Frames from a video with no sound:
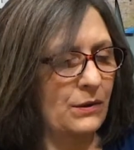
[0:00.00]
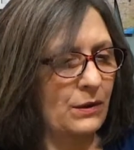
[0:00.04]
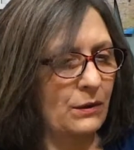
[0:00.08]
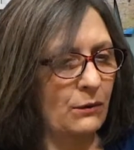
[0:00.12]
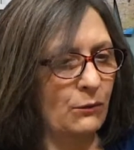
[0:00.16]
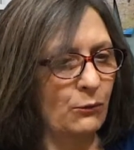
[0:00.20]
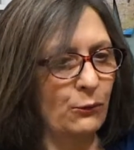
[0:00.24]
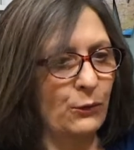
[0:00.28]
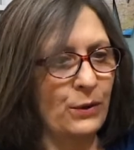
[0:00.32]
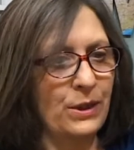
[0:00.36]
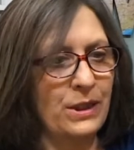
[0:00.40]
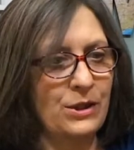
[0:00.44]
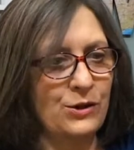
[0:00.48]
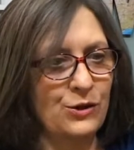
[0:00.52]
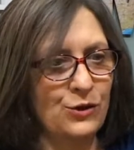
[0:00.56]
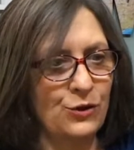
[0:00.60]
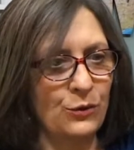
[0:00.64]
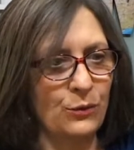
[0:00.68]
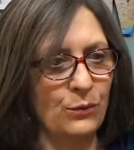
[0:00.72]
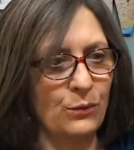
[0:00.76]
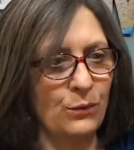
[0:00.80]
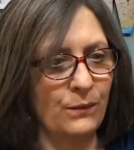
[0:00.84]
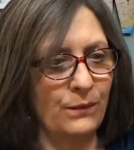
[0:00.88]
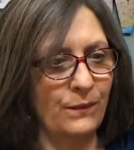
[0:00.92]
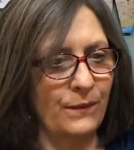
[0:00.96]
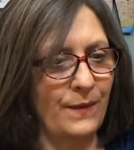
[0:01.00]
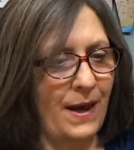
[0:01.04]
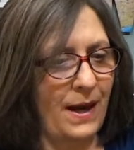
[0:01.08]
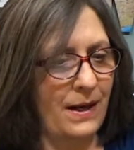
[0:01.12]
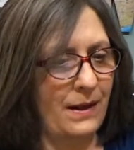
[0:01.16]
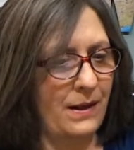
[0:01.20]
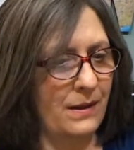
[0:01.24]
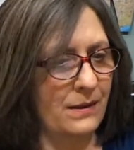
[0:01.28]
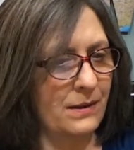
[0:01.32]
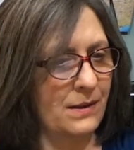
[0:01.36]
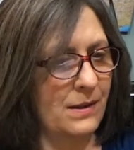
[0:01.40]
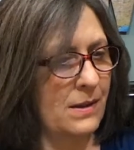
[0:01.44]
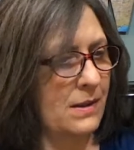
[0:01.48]
going to read you that
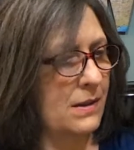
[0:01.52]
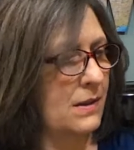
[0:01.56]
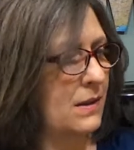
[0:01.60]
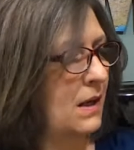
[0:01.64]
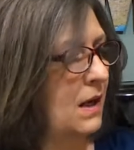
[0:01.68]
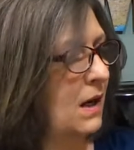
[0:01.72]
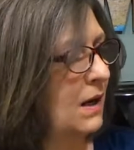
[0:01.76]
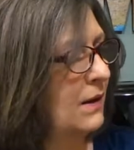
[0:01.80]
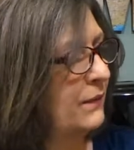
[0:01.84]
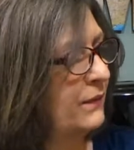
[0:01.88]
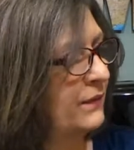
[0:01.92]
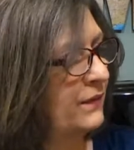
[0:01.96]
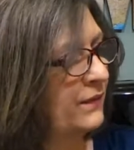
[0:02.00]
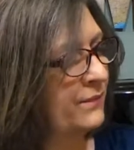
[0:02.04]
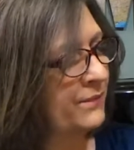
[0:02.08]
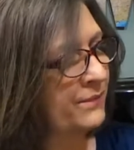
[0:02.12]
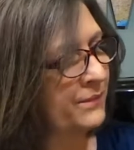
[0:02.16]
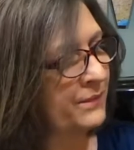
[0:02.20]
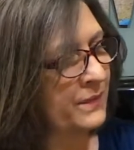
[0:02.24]
kind of stuff.